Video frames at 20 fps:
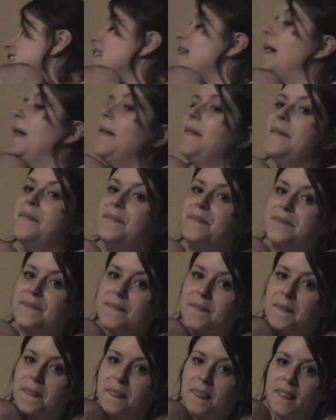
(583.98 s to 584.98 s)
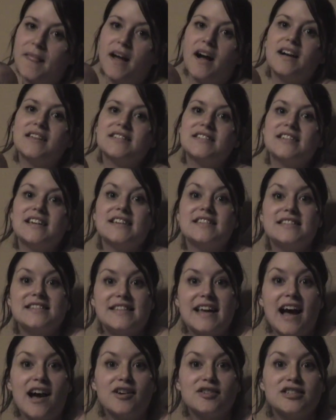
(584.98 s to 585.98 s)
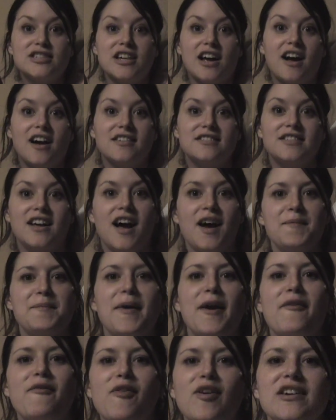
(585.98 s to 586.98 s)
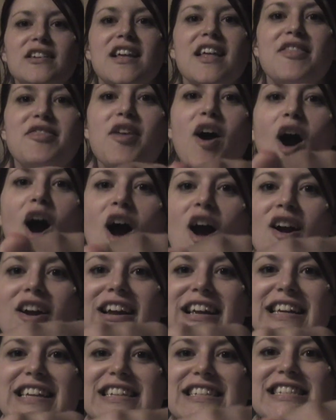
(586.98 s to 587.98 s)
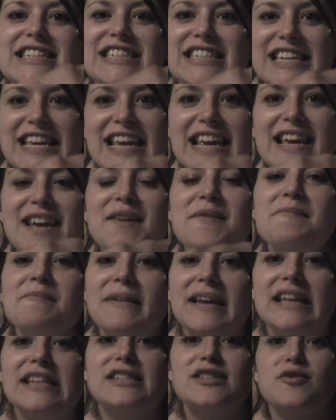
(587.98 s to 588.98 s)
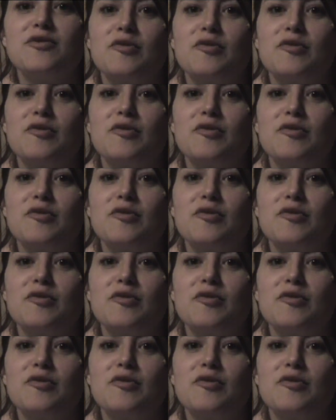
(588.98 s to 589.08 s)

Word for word: It did not seem long. God says, Thou shalt not bear fruit. The R E C means